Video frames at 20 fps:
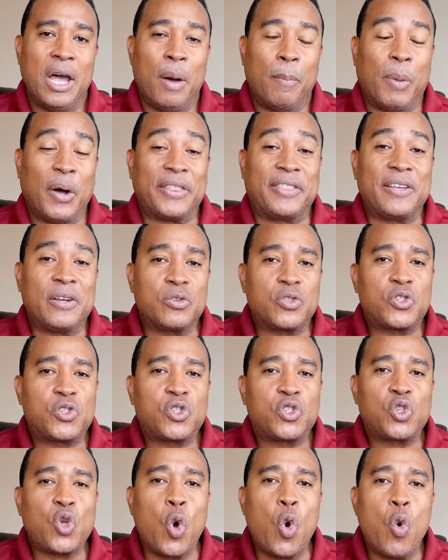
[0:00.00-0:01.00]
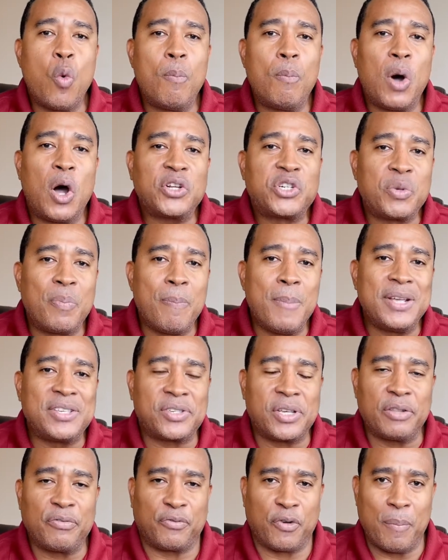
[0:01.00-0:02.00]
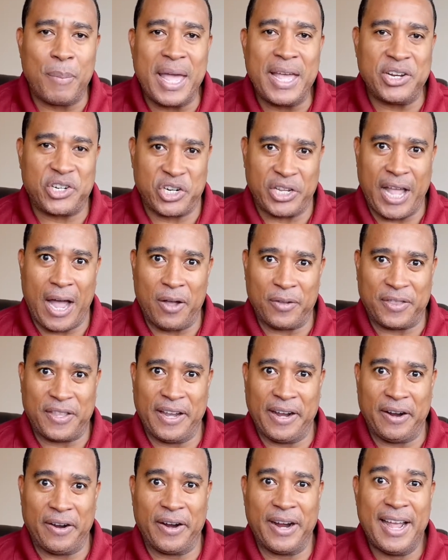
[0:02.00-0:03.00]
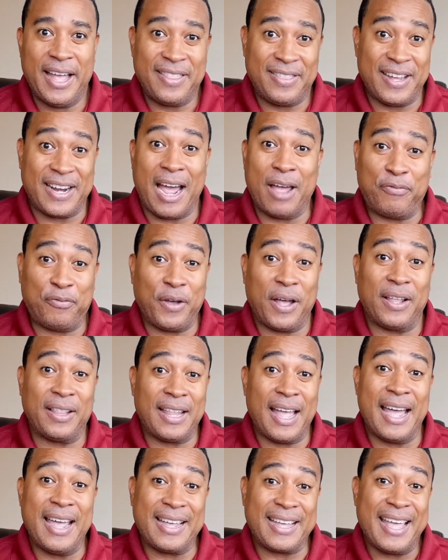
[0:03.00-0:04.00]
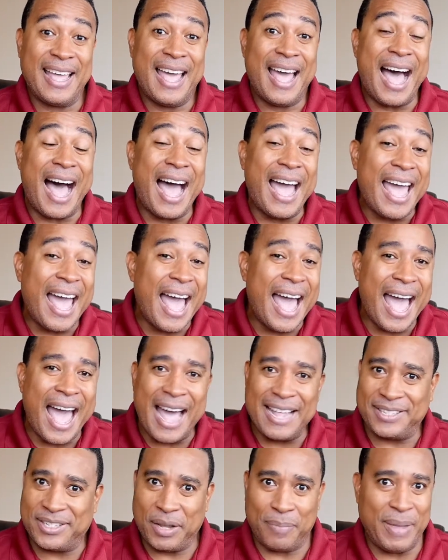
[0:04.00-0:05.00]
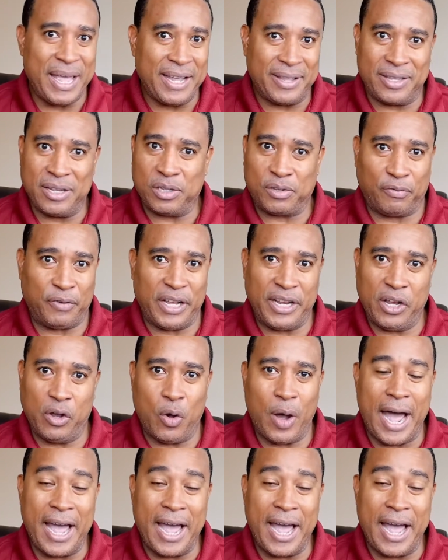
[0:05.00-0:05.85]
but there's so much misinformation out there that I felt like I had to make this video.